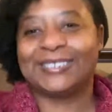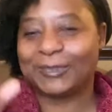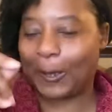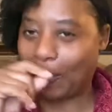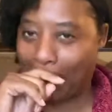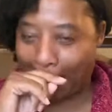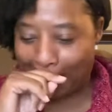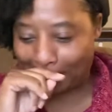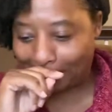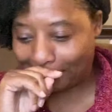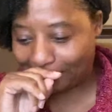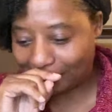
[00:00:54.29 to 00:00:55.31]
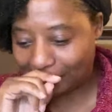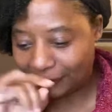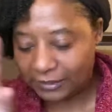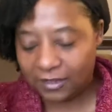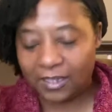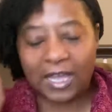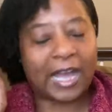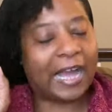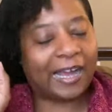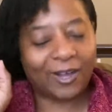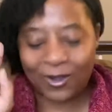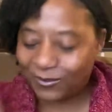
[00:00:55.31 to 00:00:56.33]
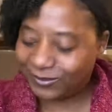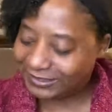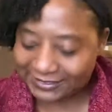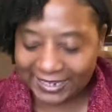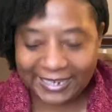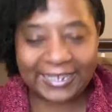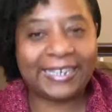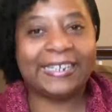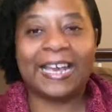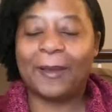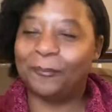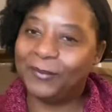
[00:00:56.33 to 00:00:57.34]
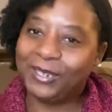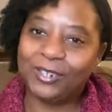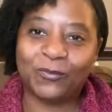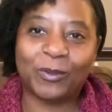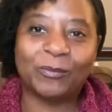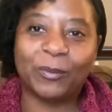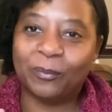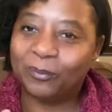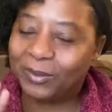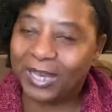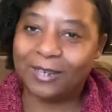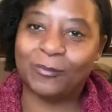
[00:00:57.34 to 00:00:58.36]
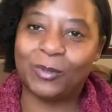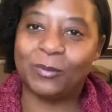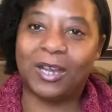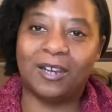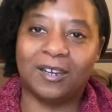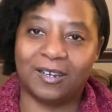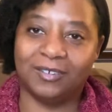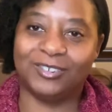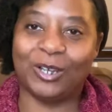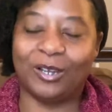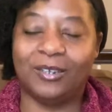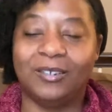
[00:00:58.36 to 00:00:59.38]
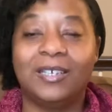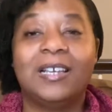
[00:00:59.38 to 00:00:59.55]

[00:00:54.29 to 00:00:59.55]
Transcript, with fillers: Okay. I always say it, and I mean it from the bottom of my heart, y'all.